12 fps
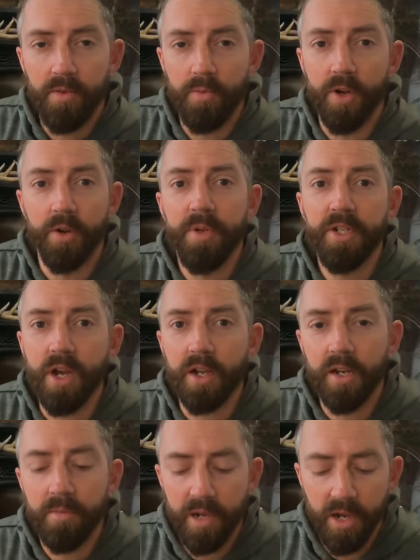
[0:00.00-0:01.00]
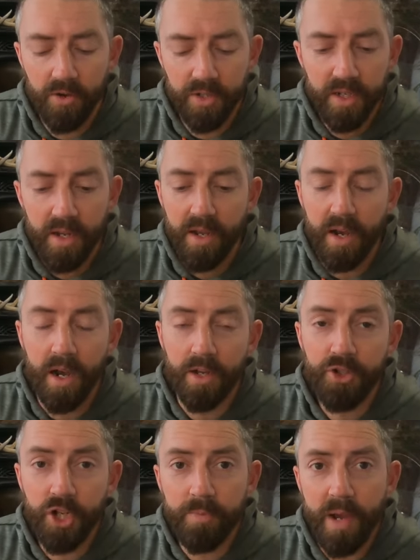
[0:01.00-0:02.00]
We're going to be talking about uh,
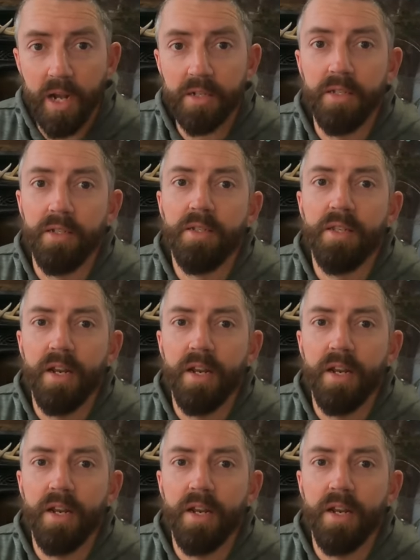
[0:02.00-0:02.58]
jig boxes